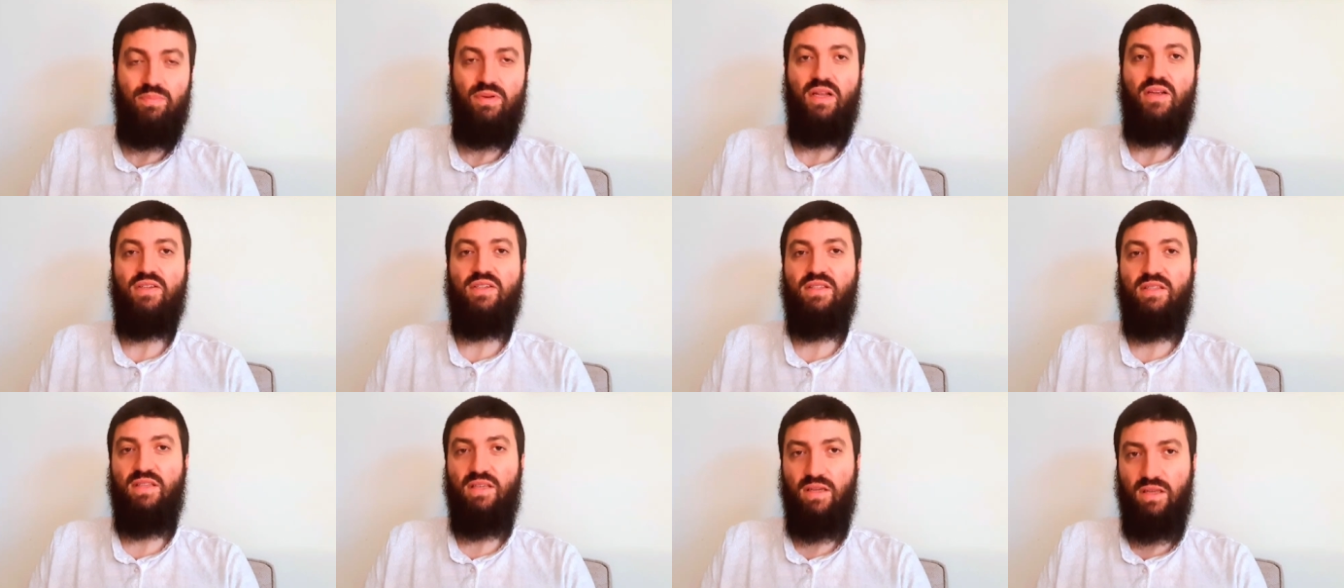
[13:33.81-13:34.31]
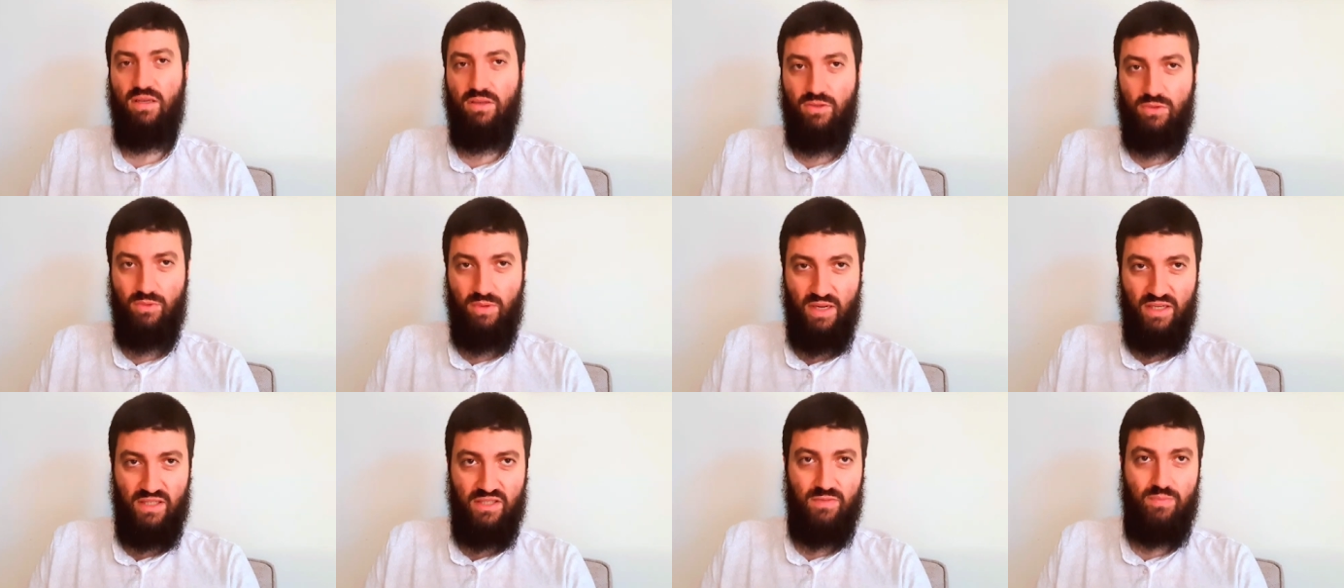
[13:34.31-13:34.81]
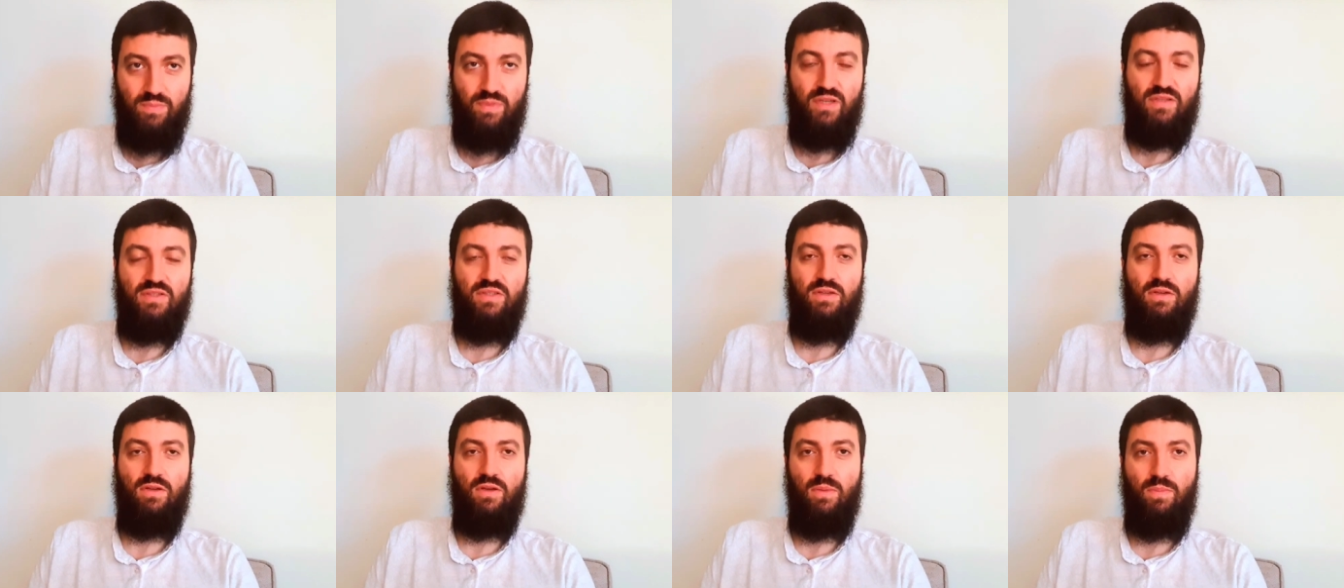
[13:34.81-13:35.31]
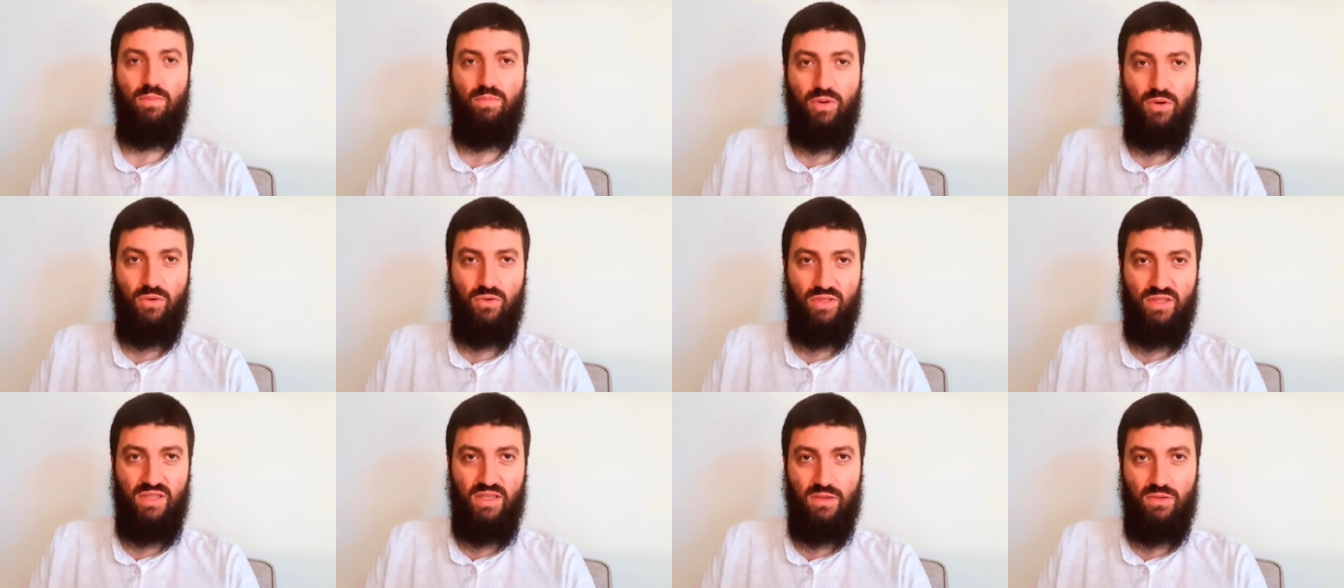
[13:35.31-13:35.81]
plus the interest plus the
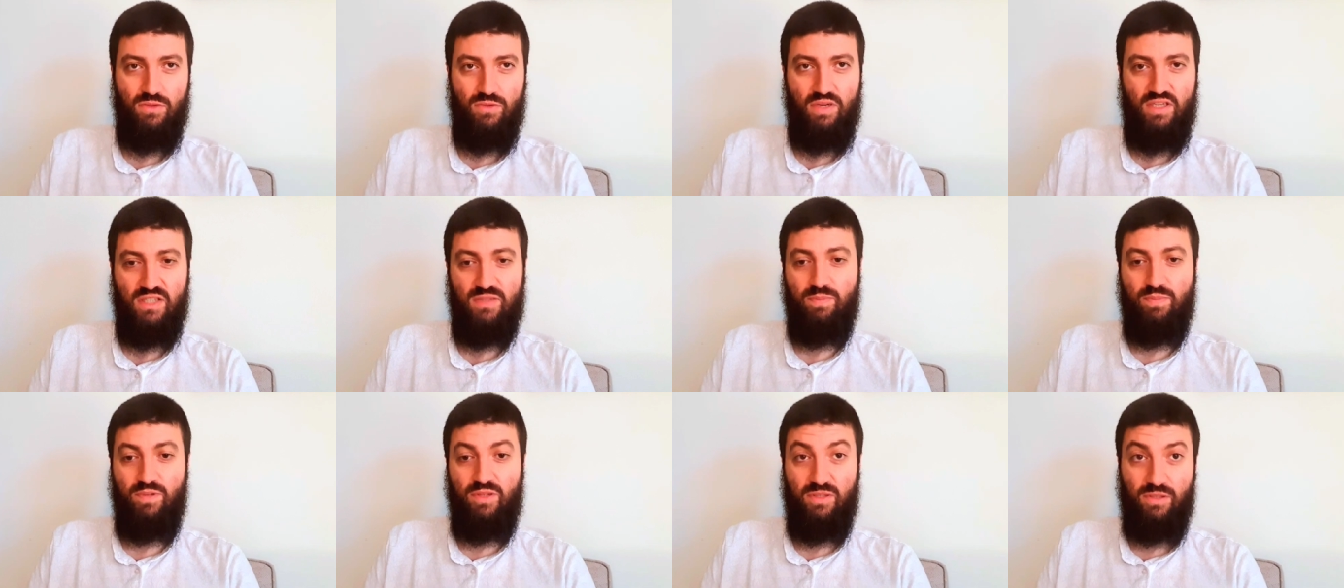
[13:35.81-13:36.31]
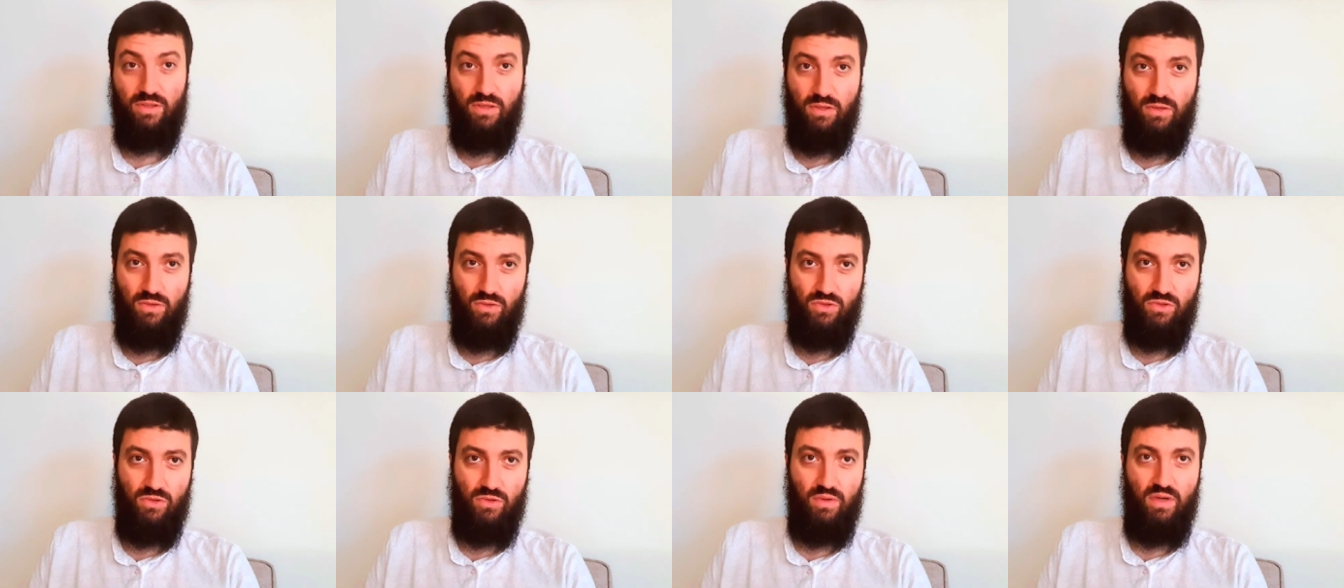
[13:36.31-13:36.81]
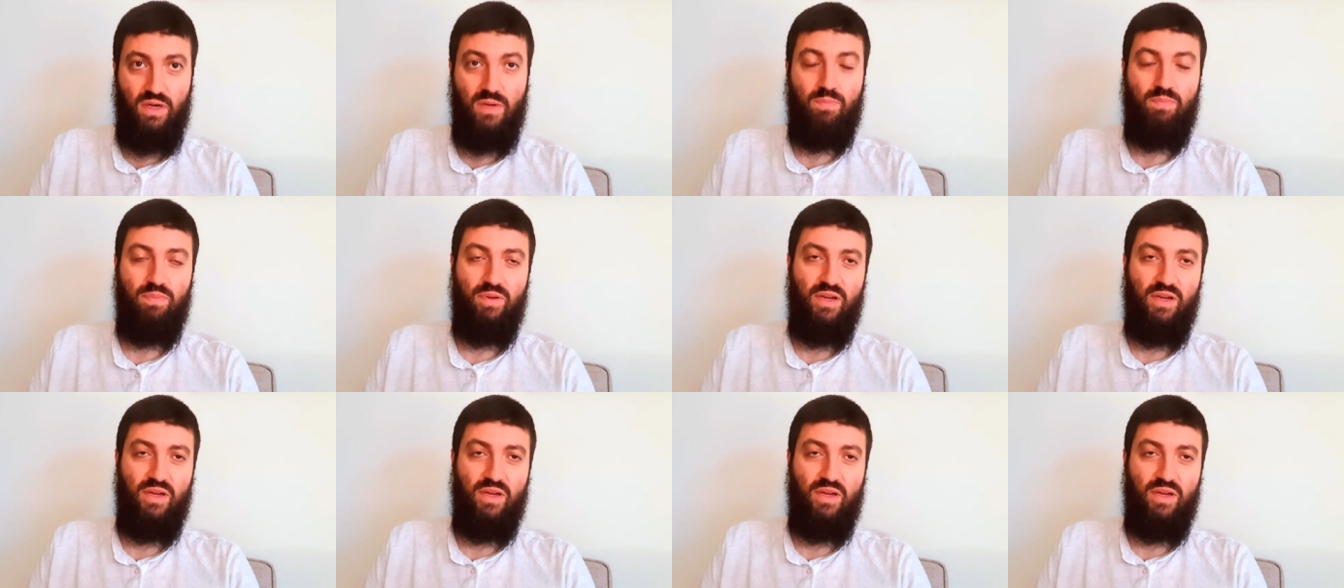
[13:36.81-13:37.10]
composed interest plus the usury